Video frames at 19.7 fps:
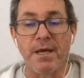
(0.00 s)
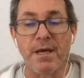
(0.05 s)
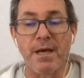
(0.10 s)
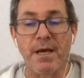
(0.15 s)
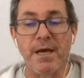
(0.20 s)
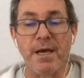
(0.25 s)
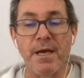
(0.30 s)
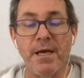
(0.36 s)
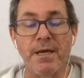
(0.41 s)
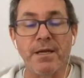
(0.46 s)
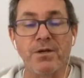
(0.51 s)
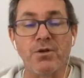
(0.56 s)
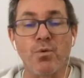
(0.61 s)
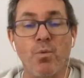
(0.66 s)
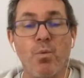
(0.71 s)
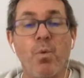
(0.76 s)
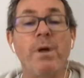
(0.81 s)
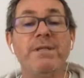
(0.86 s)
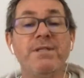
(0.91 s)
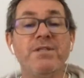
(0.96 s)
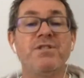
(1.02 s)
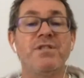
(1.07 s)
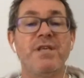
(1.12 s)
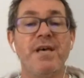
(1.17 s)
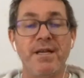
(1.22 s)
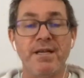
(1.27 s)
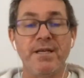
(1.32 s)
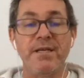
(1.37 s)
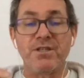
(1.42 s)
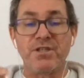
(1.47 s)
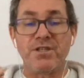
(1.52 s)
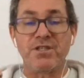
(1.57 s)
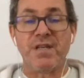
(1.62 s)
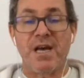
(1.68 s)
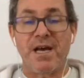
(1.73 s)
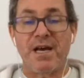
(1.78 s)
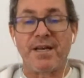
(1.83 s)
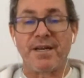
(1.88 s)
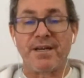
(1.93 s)
And once that is
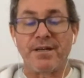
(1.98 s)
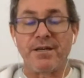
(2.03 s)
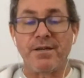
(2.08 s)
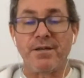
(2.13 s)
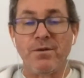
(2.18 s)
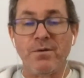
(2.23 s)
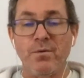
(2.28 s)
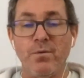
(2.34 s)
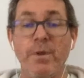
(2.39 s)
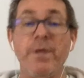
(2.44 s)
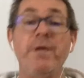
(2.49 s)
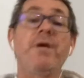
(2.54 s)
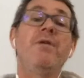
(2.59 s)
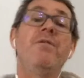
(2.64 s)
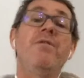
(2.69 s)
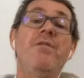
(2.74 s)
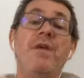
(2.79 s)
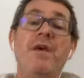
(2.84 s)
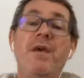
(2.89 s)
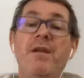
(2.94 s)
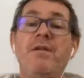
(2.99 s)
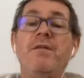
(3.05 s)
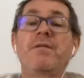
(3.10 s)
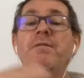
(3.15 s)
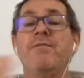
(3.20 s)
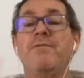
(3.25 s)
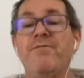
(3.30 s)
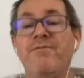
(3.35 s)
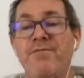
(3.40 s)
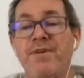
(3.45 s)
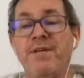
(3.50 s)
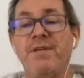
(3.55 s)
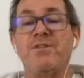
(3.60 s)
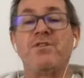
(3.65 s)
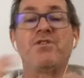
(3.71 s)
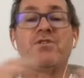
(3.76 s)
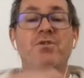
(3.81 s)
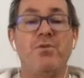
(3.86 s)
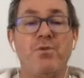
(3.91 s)
done, we can then
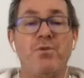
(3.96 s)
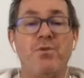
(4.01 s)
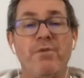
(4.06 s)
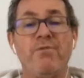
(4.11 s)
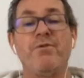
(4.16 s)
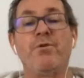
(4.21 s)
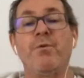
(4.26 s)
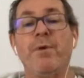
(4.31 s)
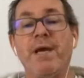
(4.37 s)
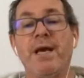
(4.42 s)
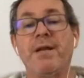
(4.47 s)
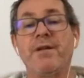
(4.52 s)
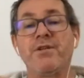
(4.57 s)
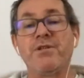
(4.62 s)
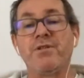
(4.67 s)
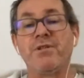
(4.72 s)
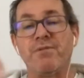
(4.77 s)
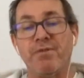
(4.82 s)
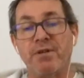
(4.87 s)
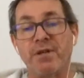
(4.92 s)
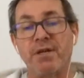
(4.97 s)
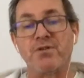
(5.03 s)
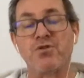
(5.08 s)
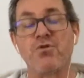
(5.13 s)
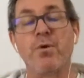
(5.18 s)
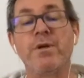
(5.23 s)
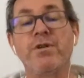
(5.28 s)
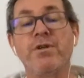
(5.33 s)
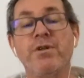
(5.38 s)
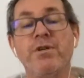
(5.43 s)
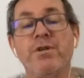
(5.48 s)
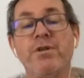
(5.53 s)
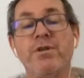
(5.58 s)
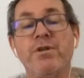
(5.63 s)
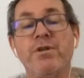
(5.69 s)
face all of the realities of the next questions,